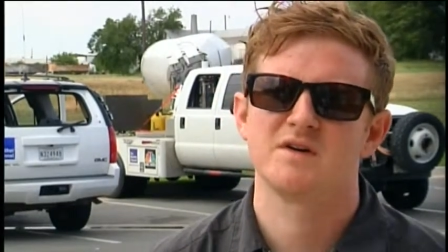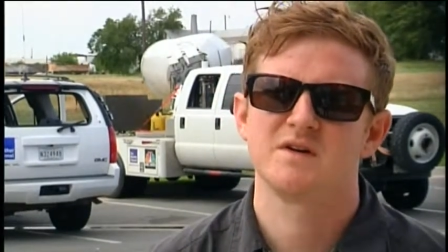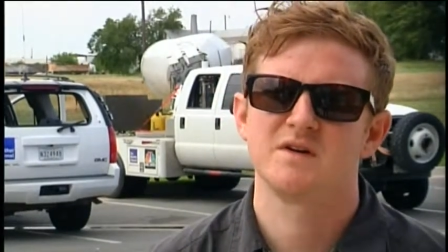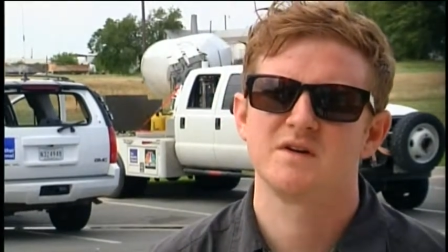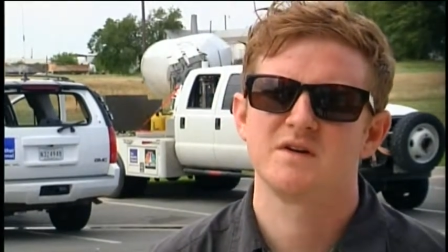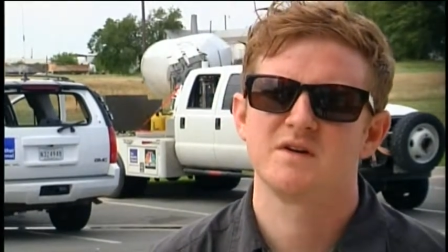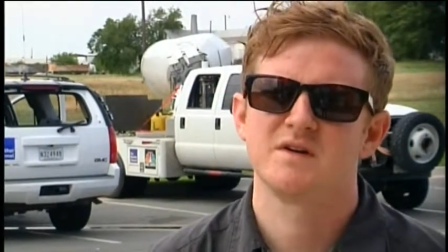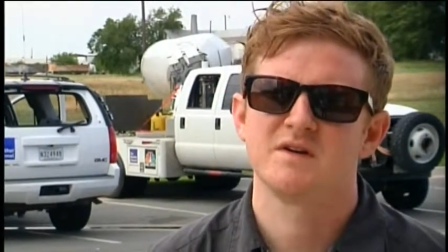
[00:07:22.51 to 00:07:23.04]

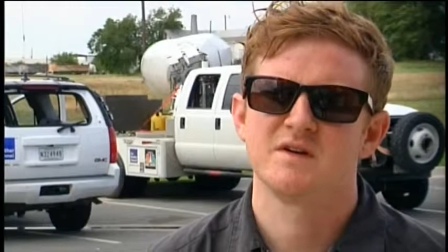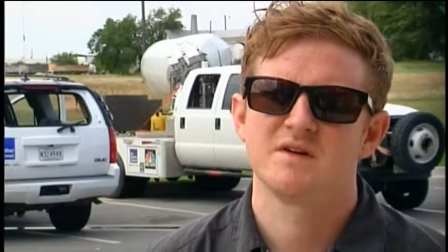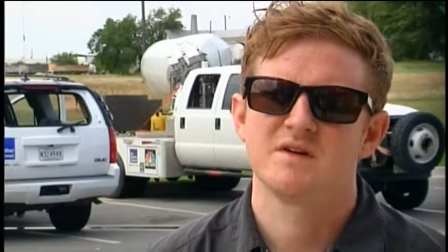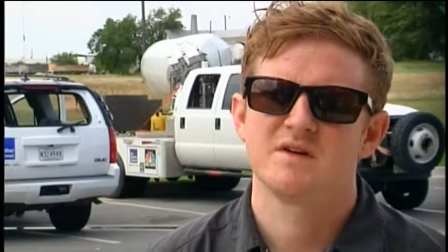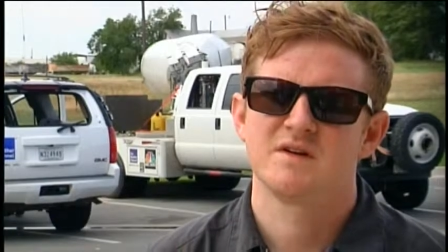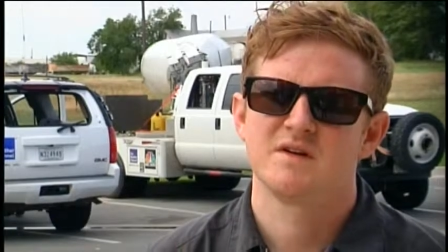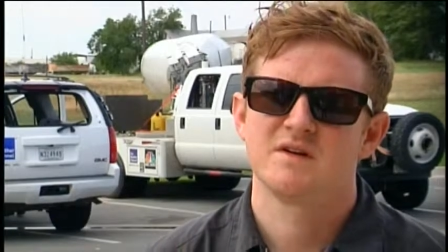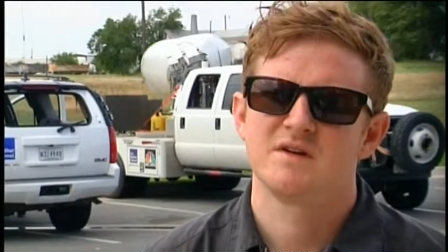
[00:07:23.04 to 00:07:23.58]
Wow.
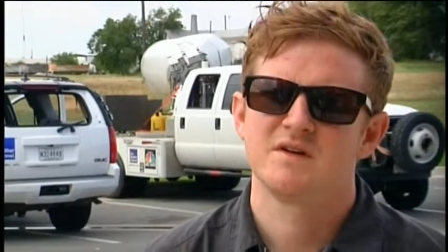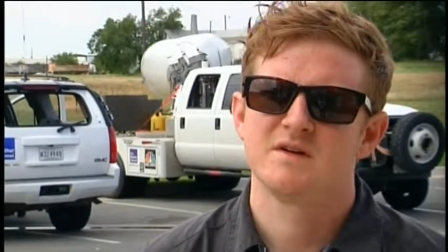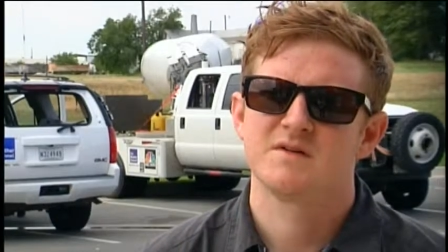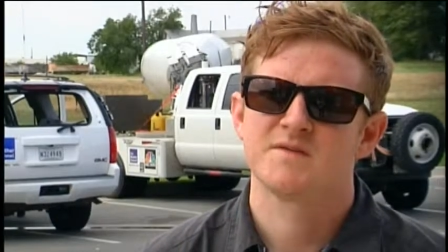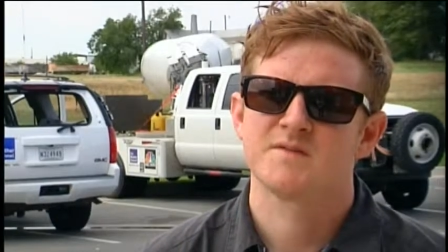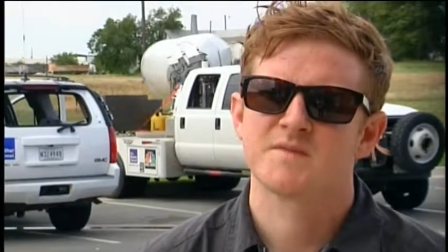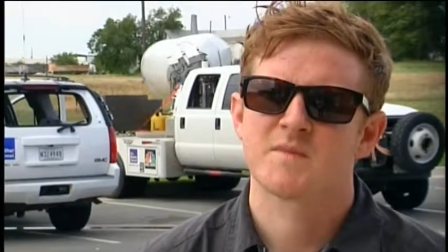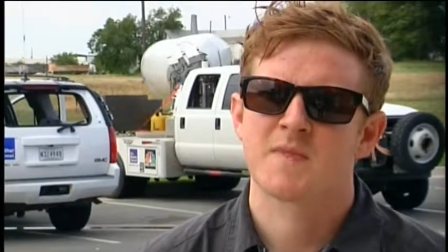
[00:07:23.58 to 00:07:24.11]
Uh,
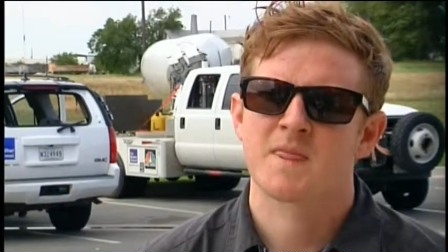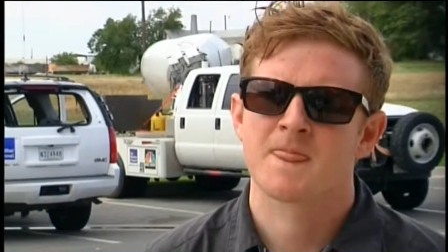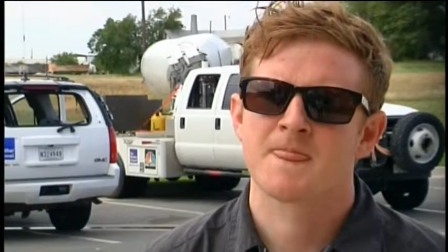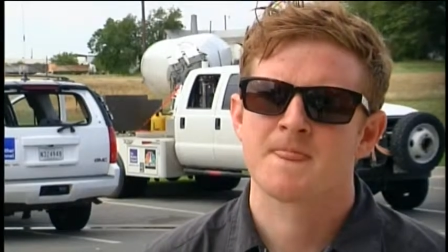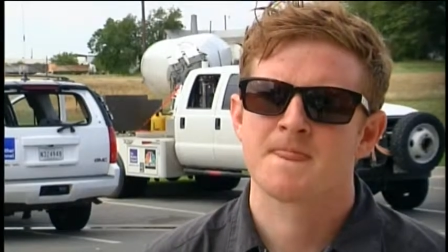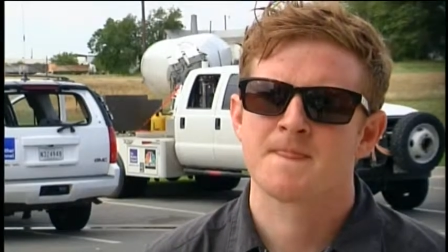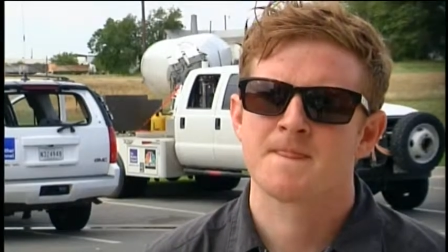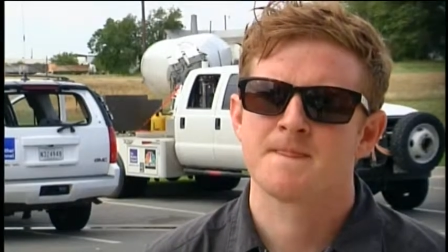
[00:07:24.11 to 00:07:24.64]
any?
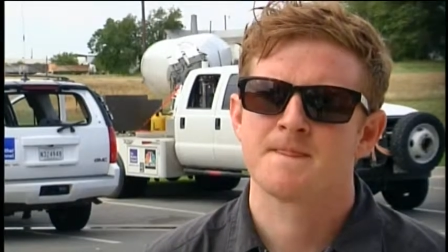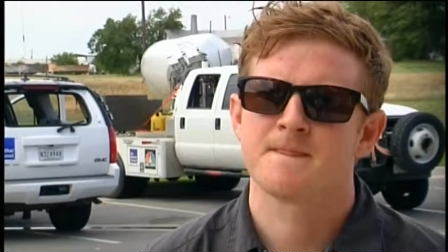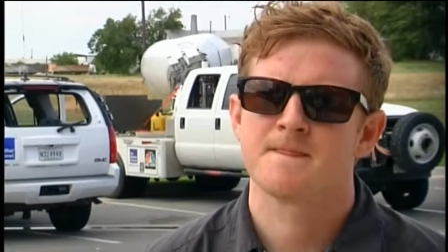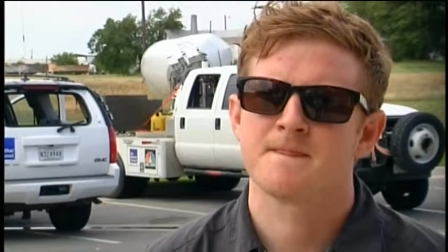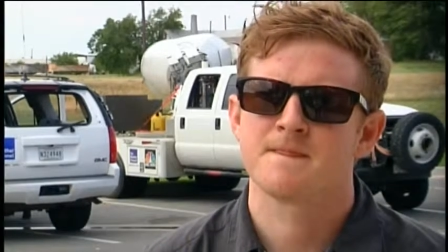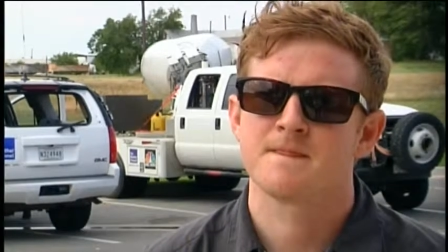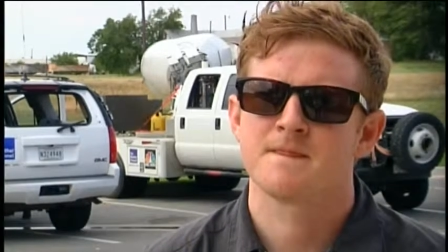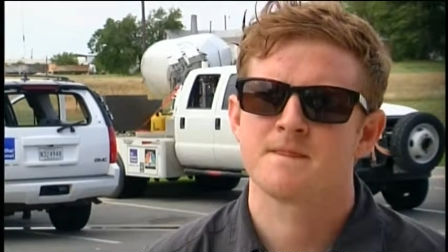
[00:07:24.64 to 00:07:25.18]
I
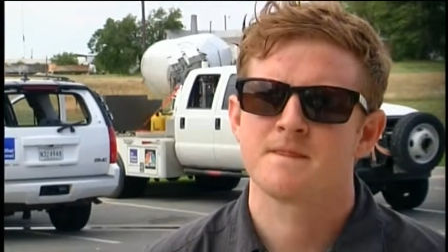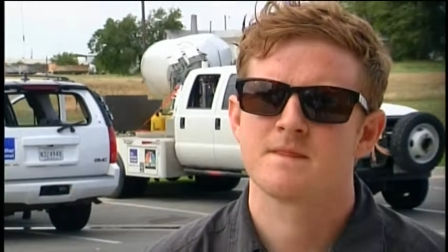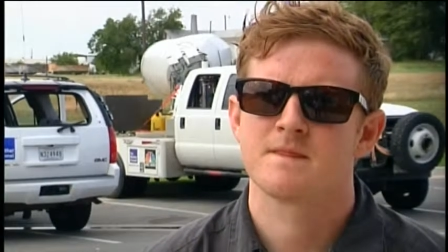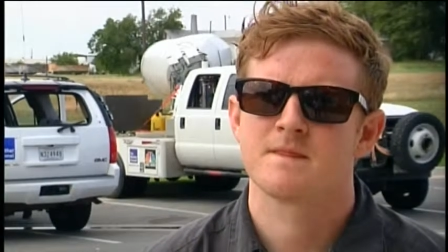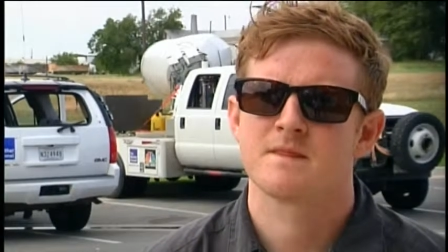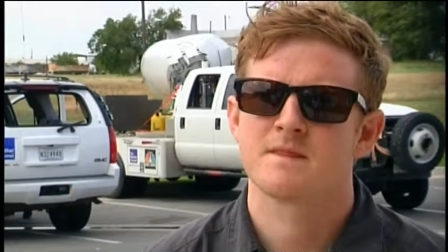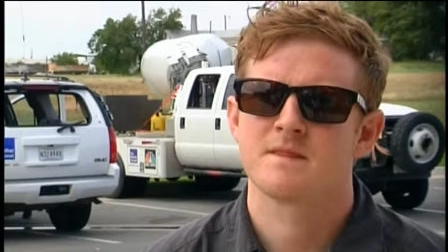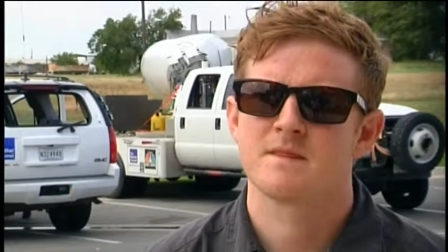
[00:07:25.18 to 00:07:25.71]
mean, you look
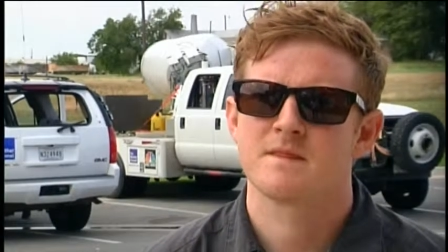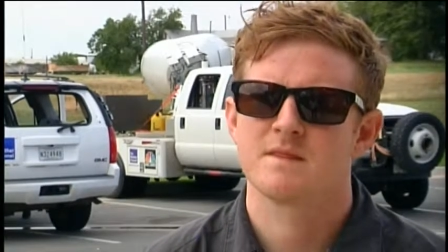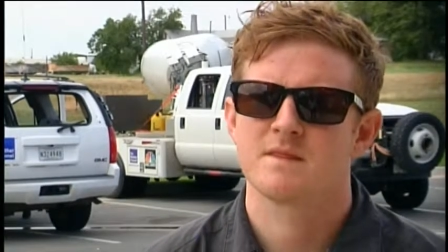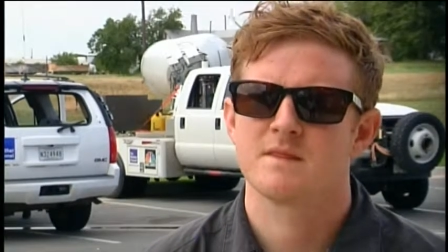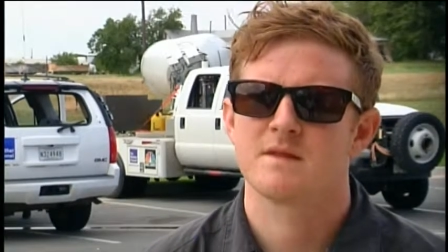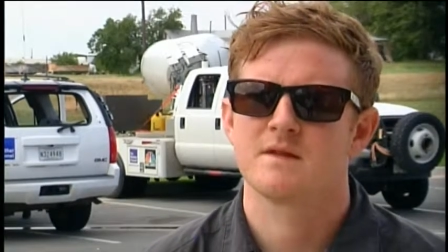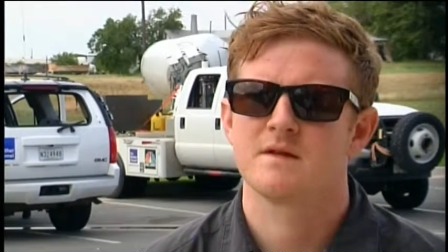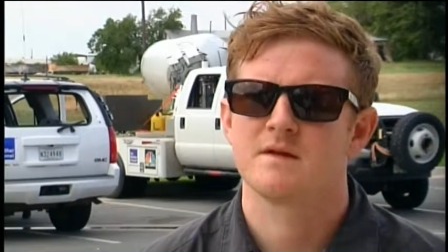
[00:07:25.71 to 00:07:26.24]
fine. I
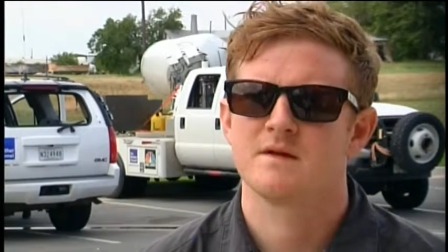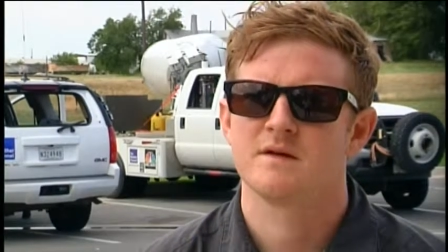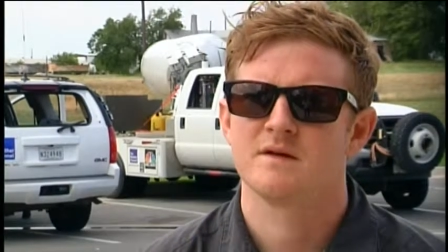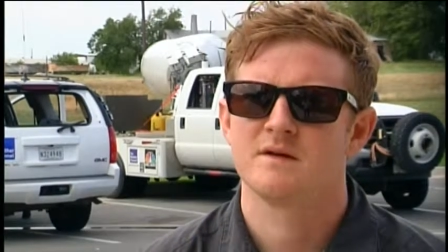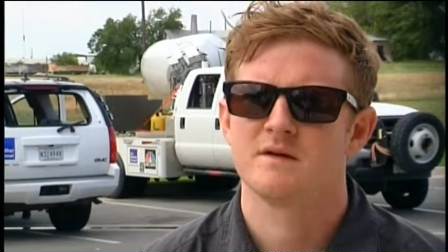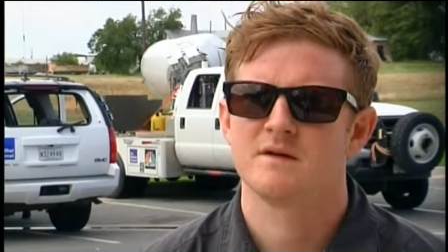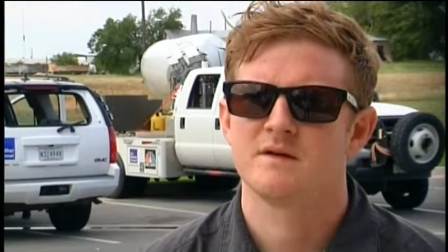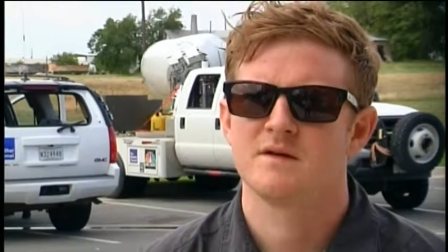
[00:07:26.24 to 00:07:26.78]
mean, any, any
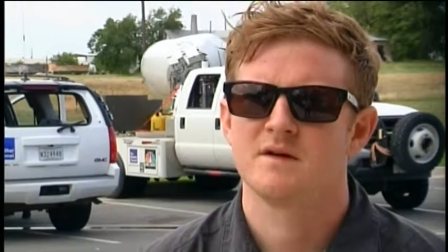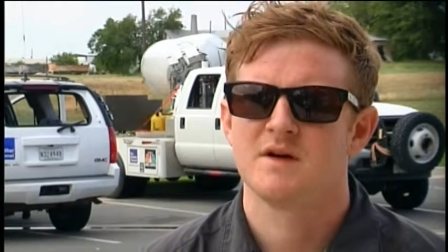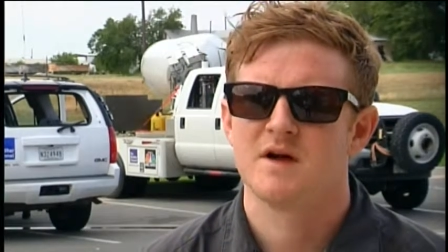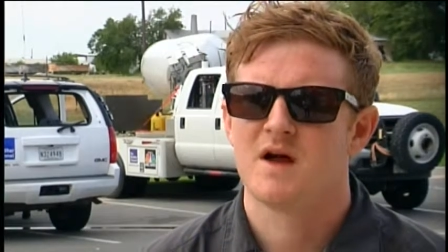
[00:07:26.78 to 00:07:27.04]
injuries?